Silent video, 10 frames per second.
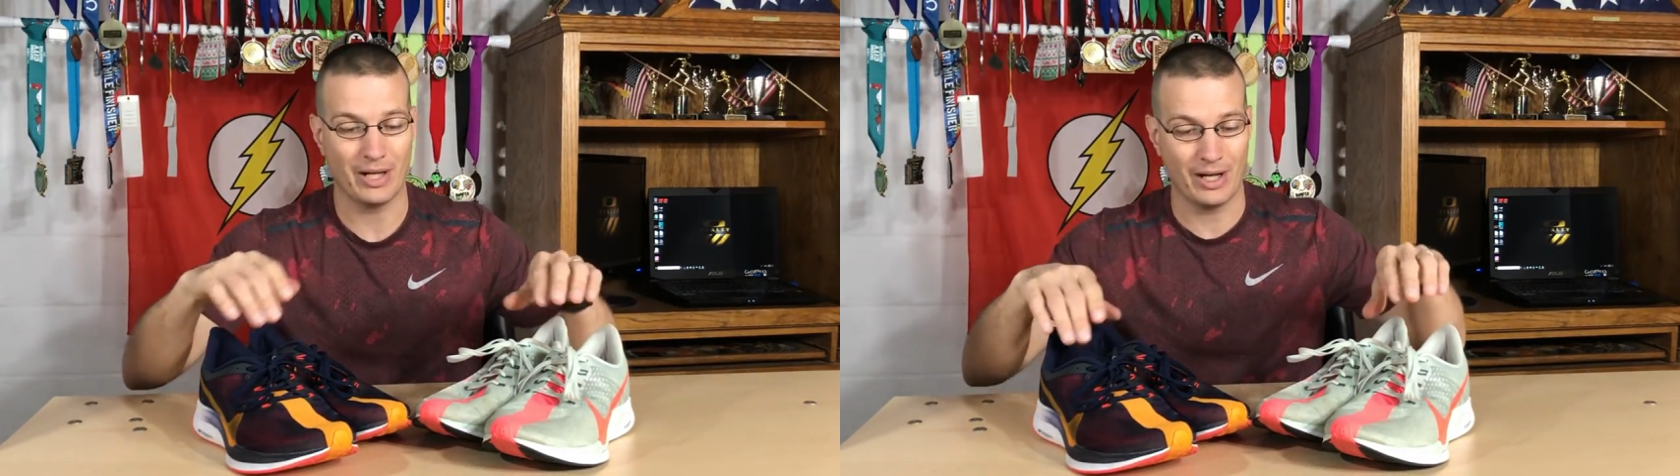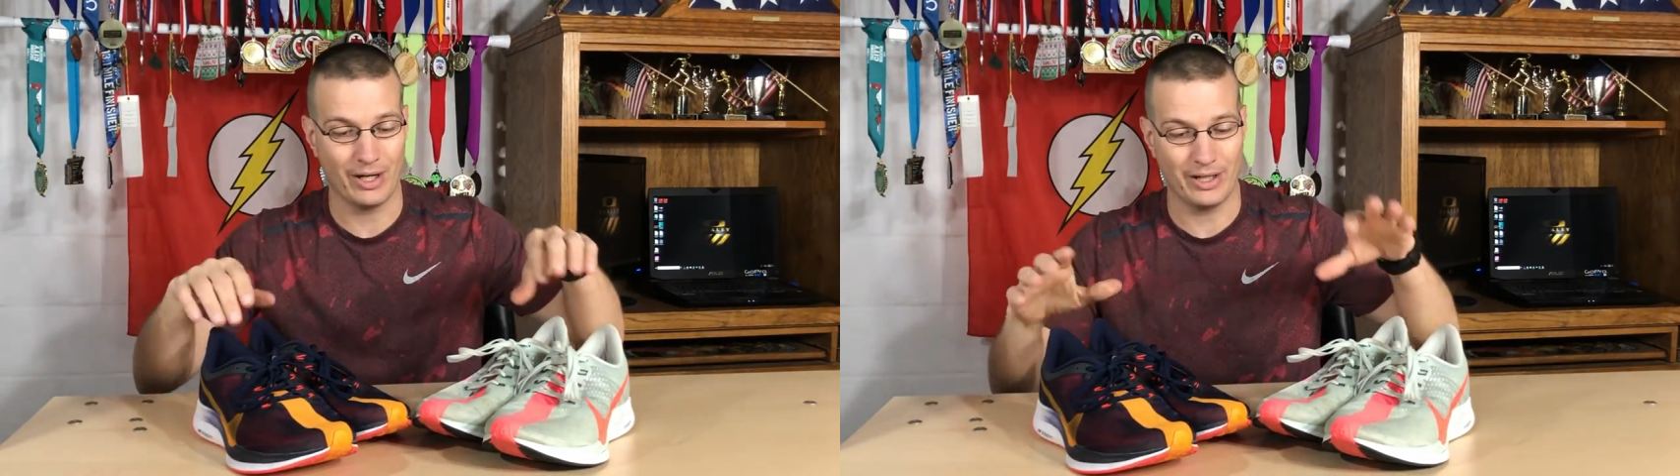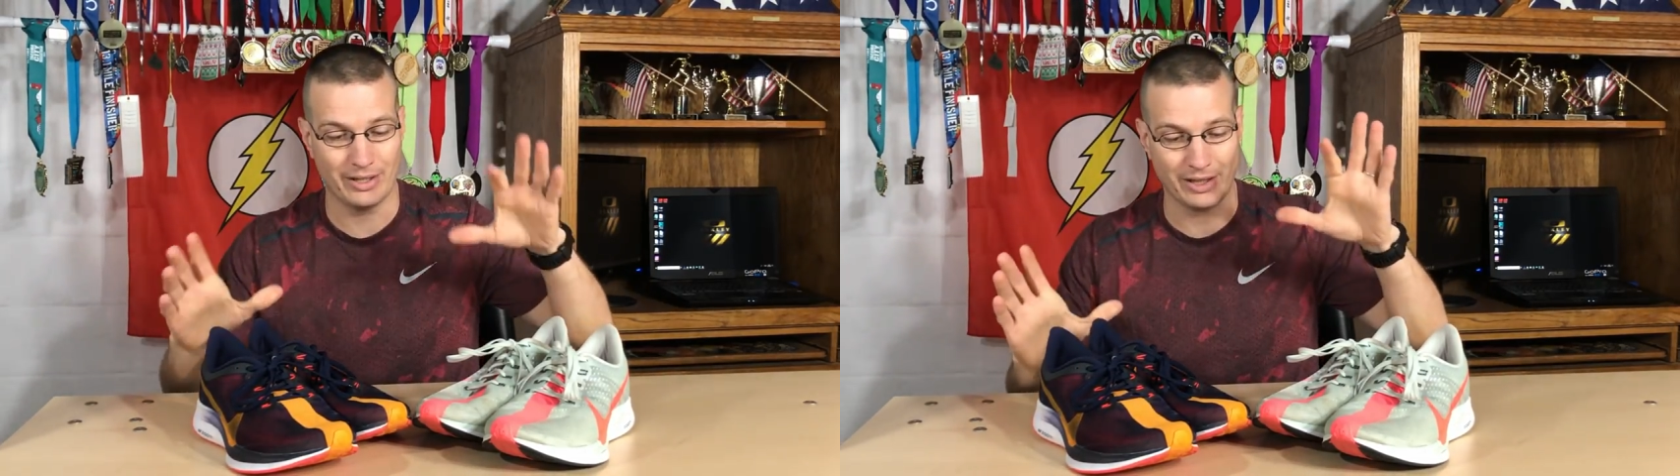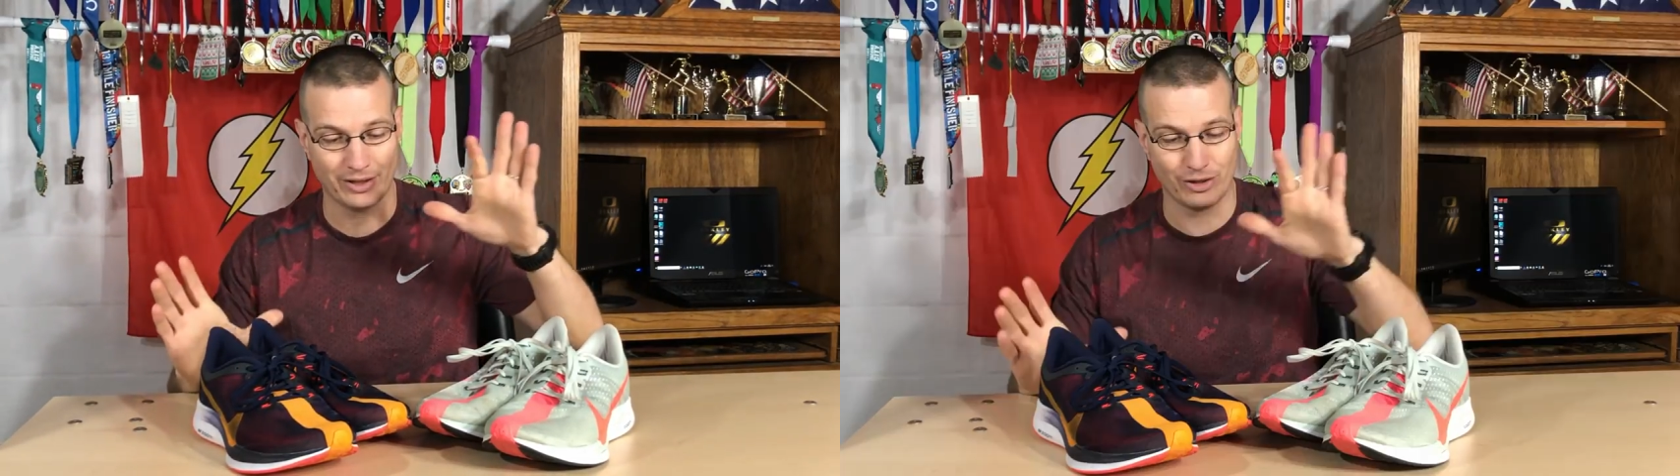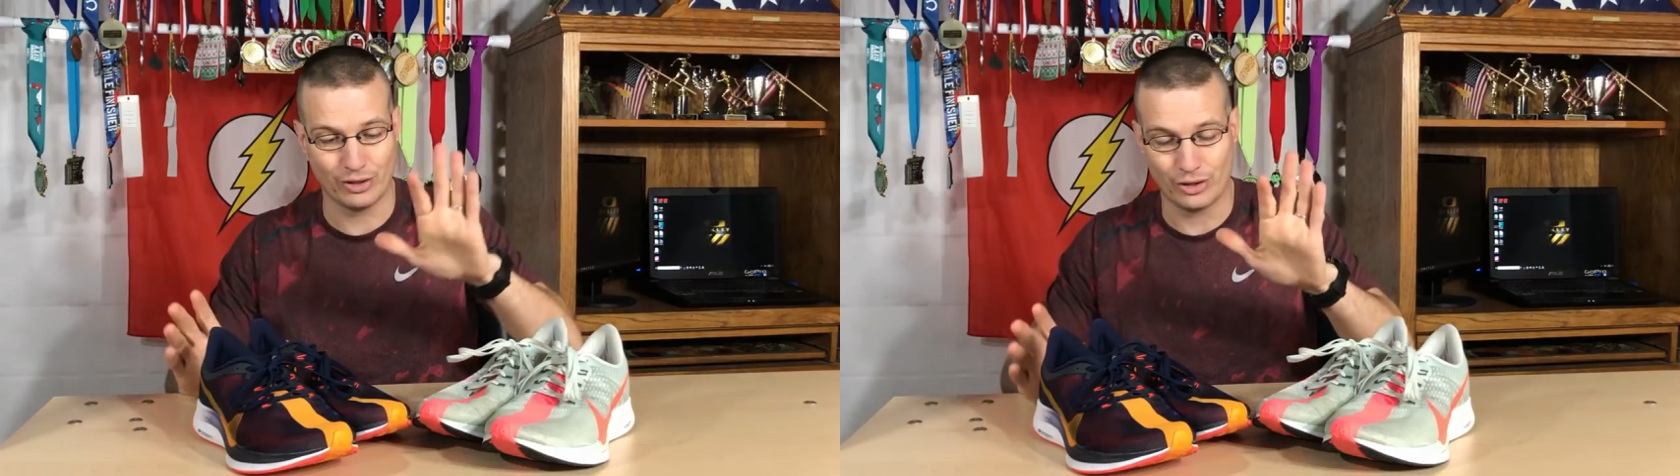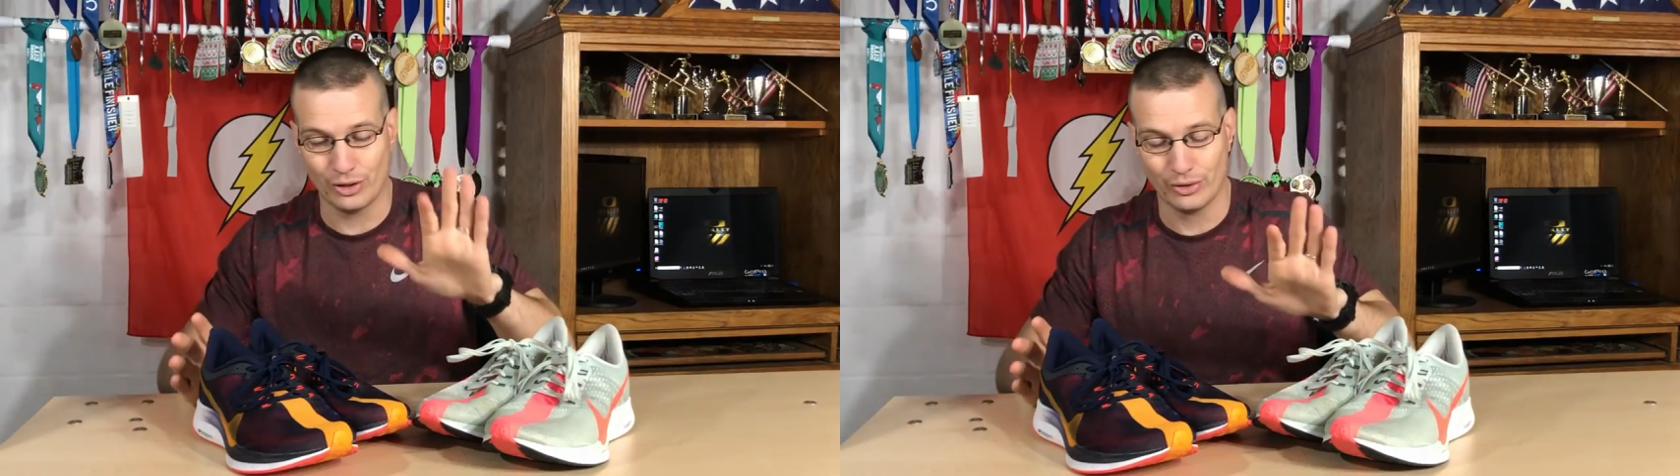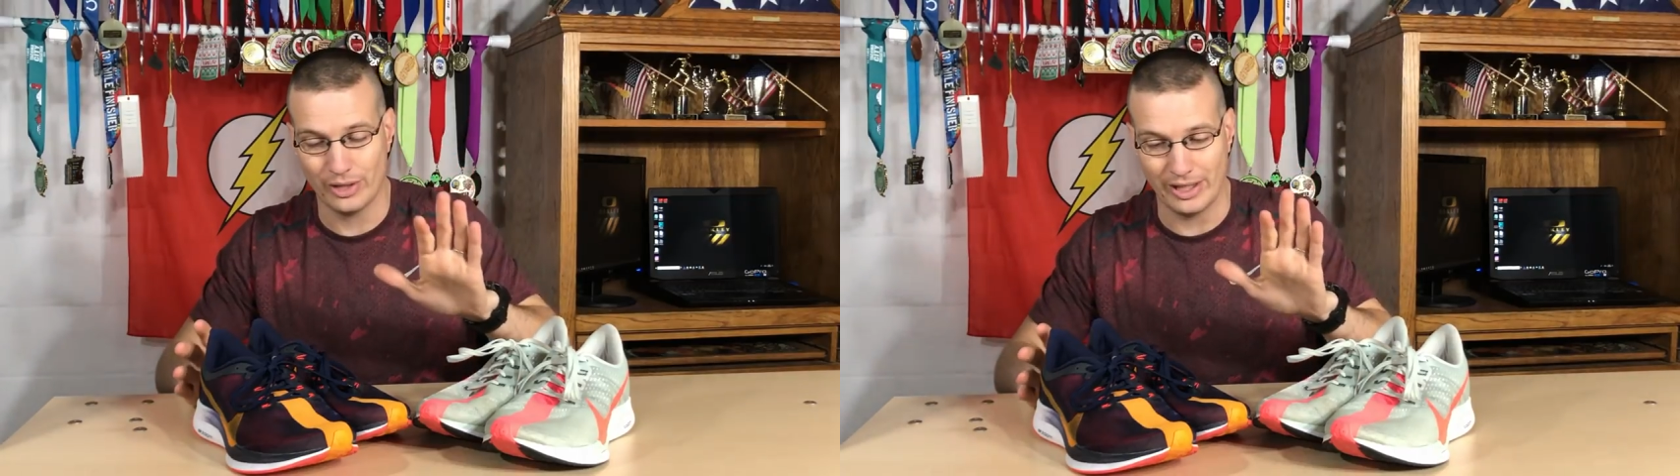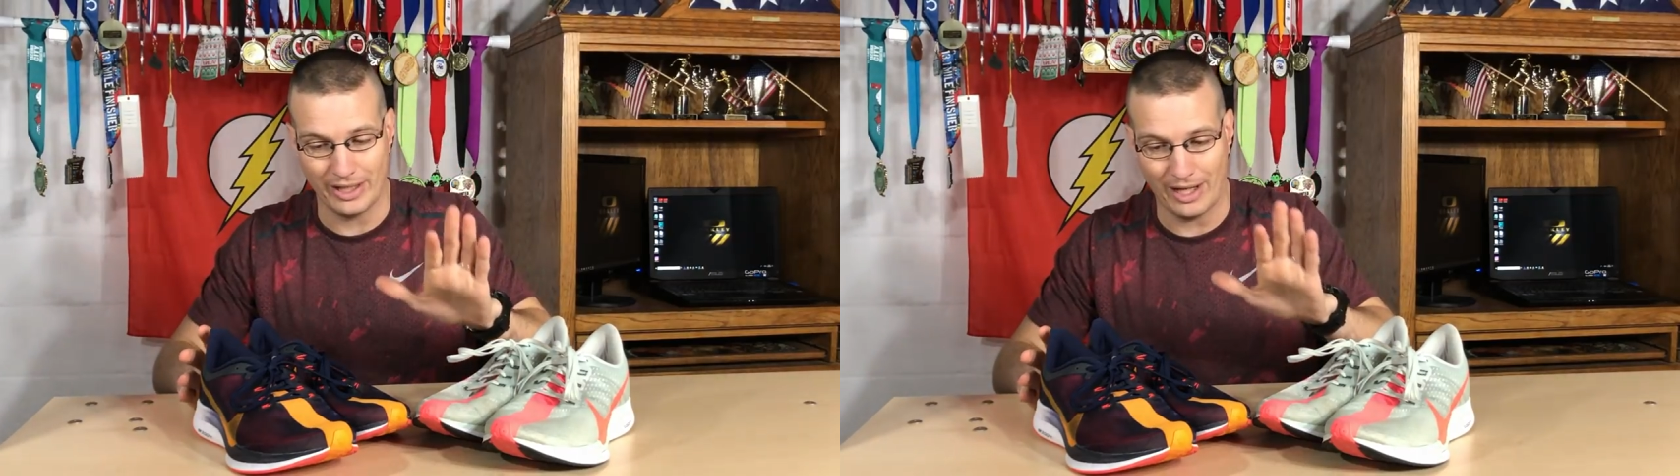All right, this is a shoe
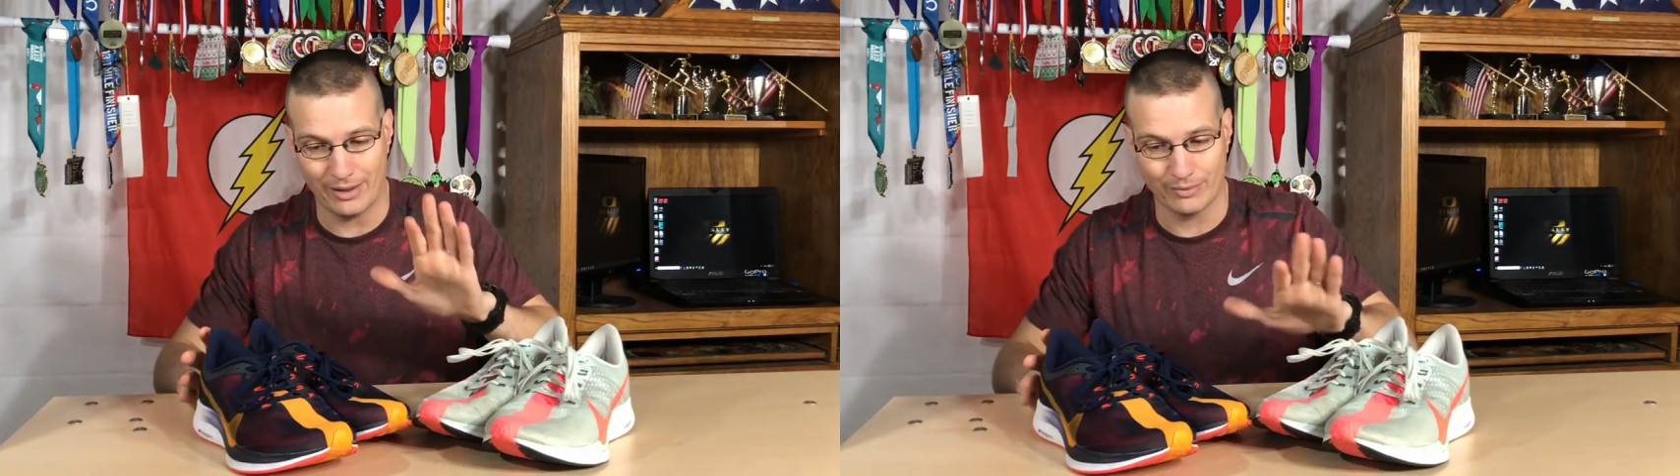that I